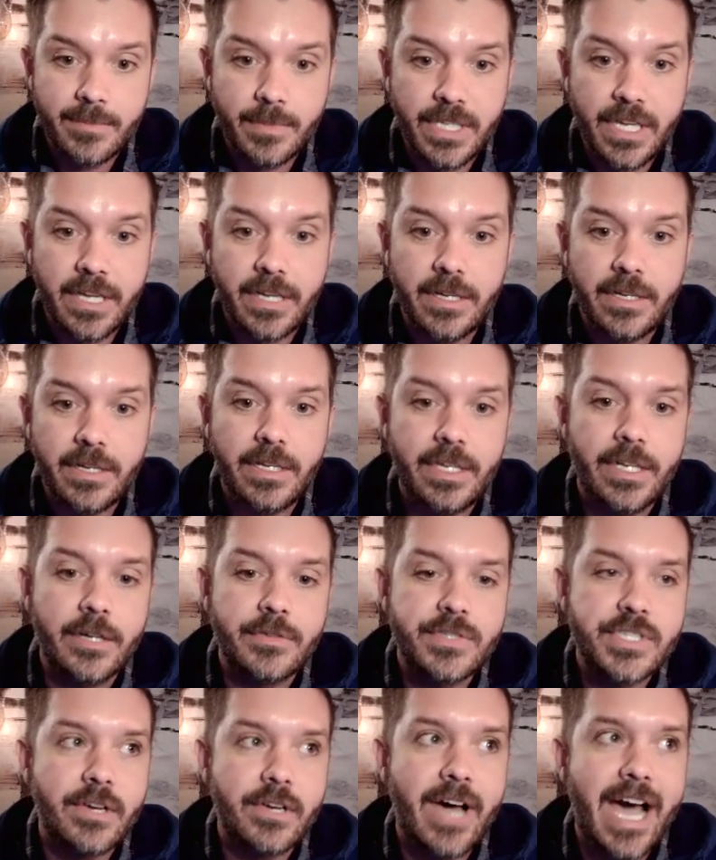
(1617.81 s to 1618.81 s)
You know,
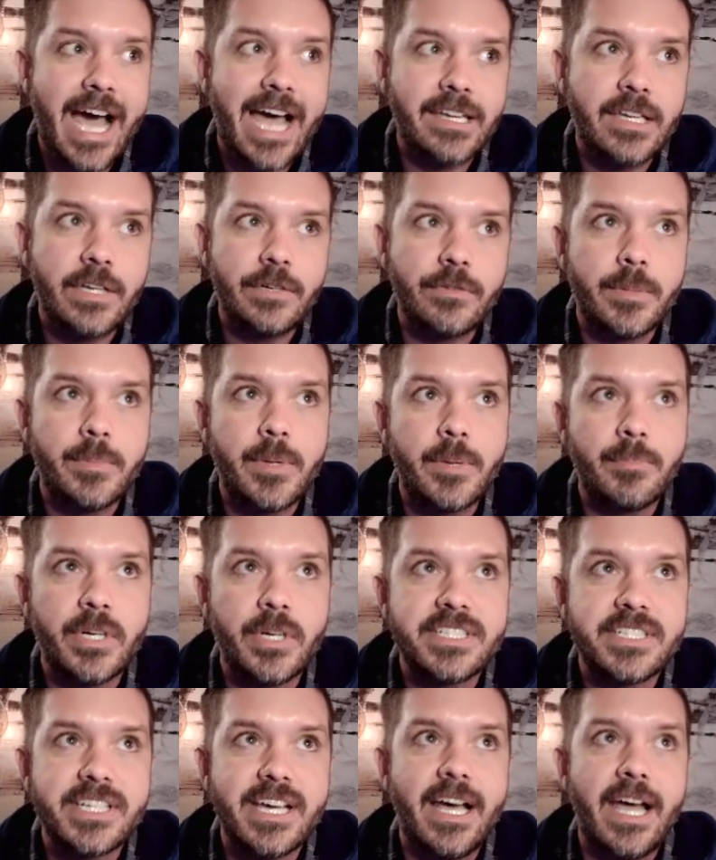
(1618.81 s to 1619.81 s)
so I can remember
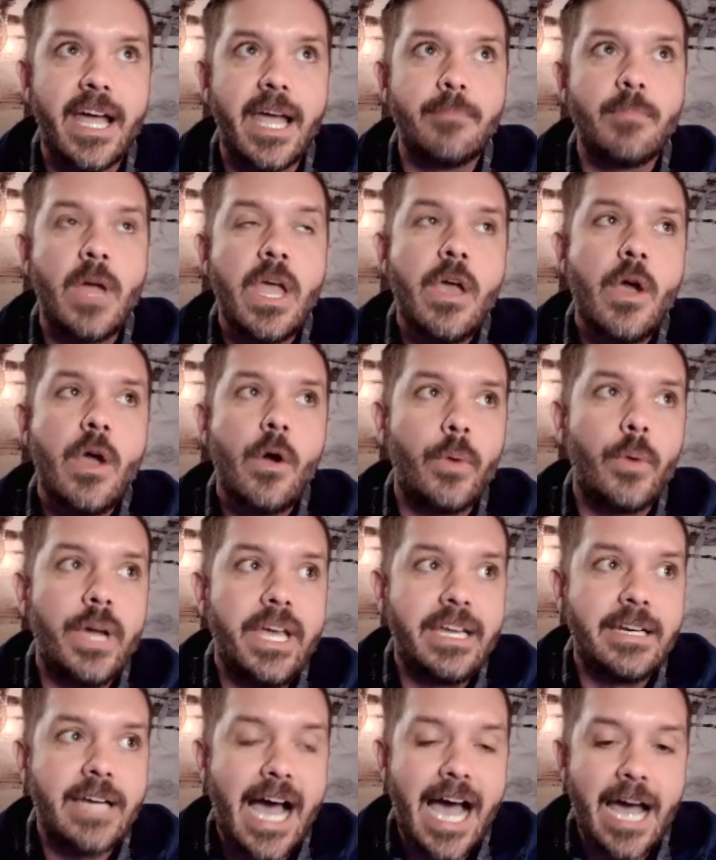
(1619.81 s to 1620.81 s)
a time
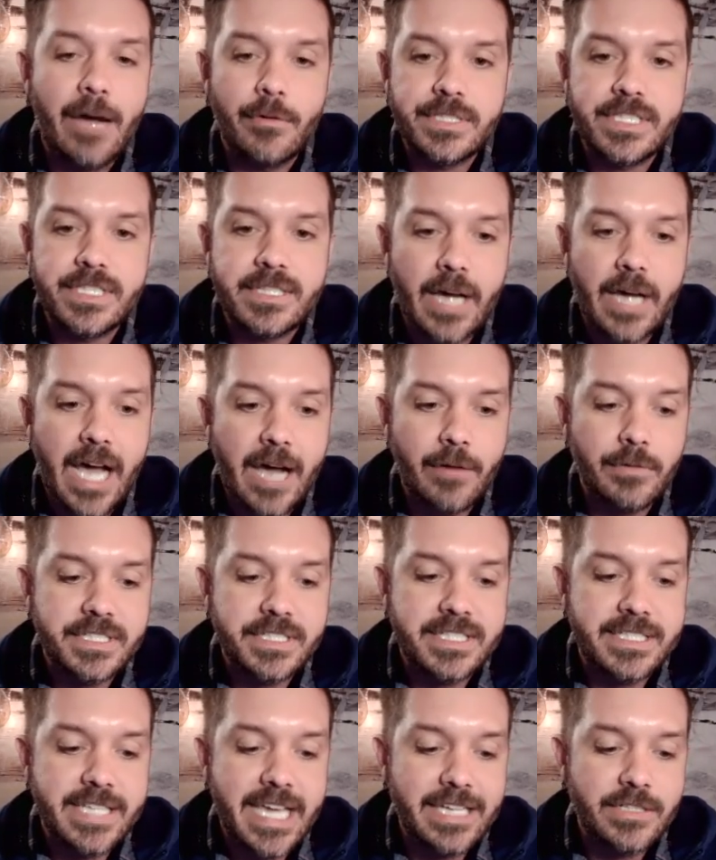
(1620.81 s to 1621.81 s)
when I was
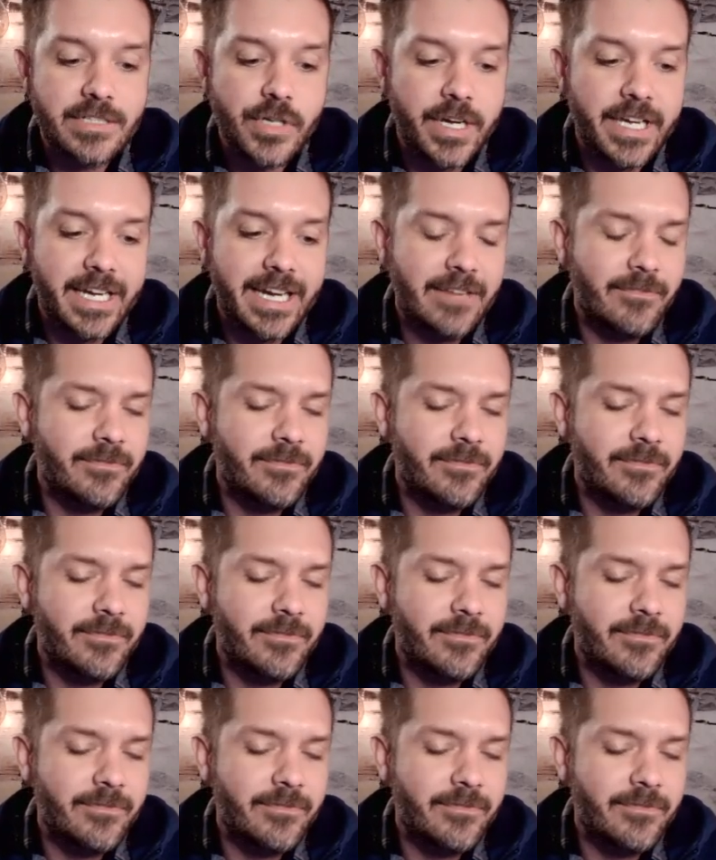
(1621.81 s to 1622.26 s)
day trading